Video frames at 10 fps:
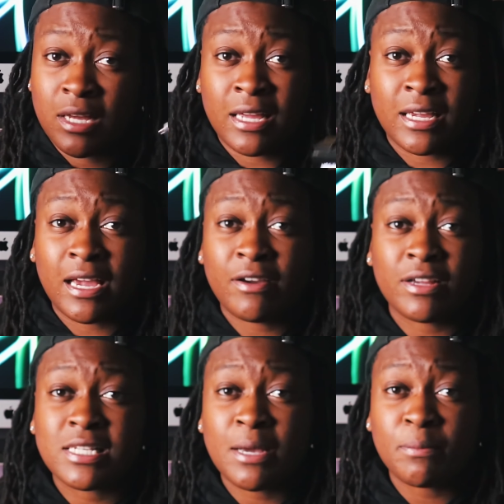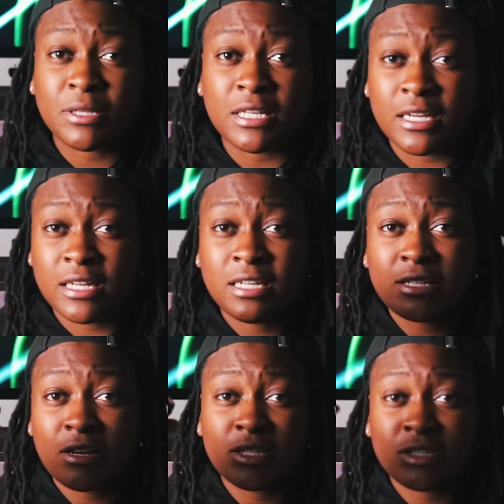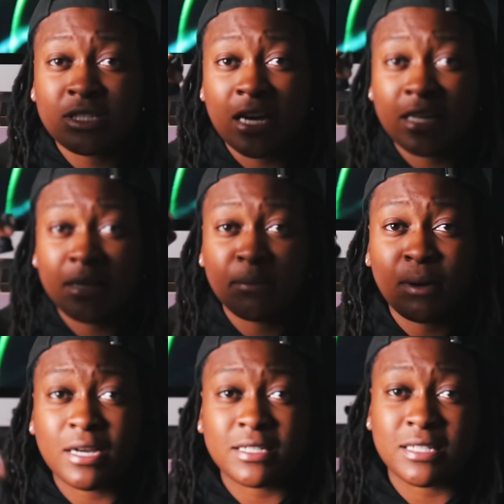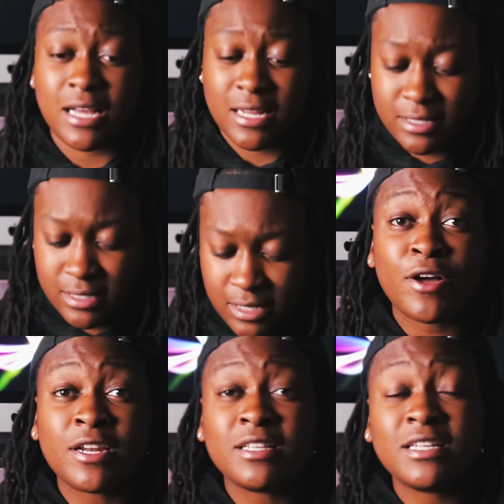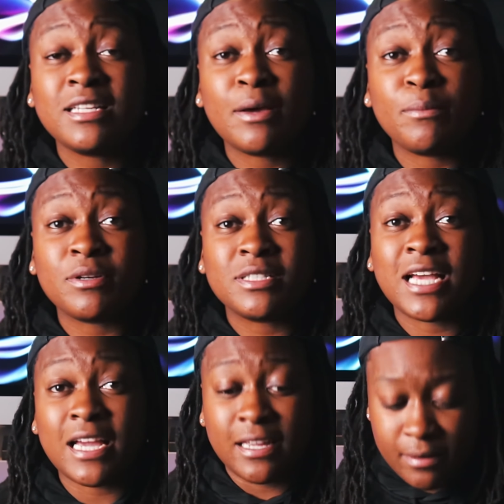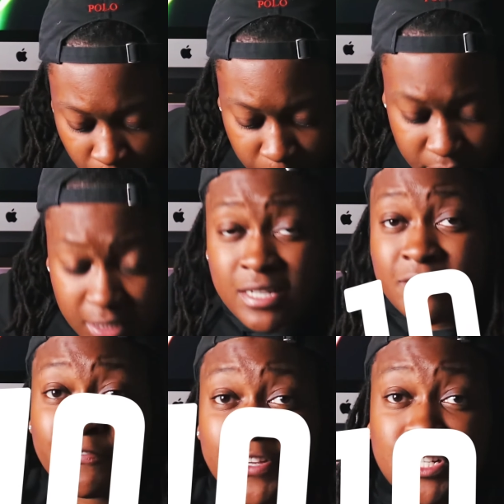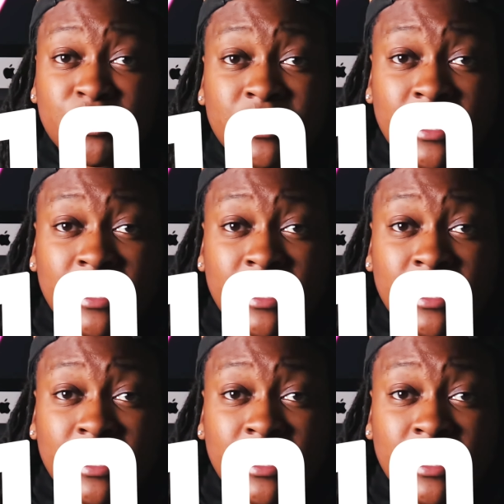and carry it separately, and it's also tiny in pocket size. Finally, number 10. Number 10 feature